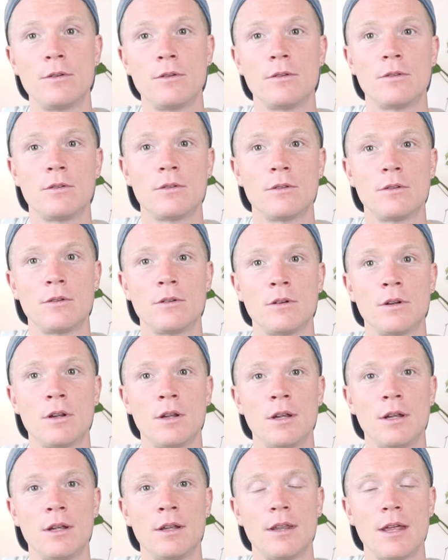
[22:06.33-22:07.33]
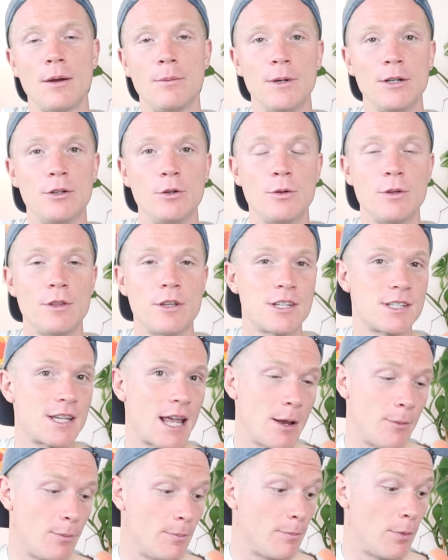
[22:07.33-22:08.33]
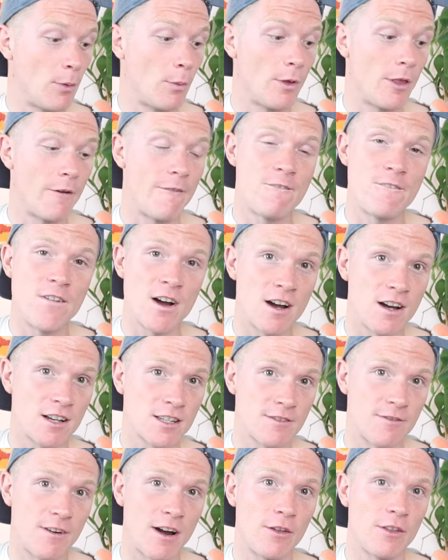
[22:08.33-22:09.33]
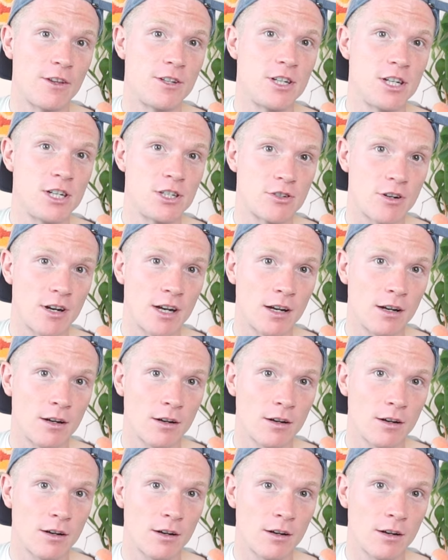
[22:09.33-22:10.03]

Then we do the same but with the 1st fret on the G string.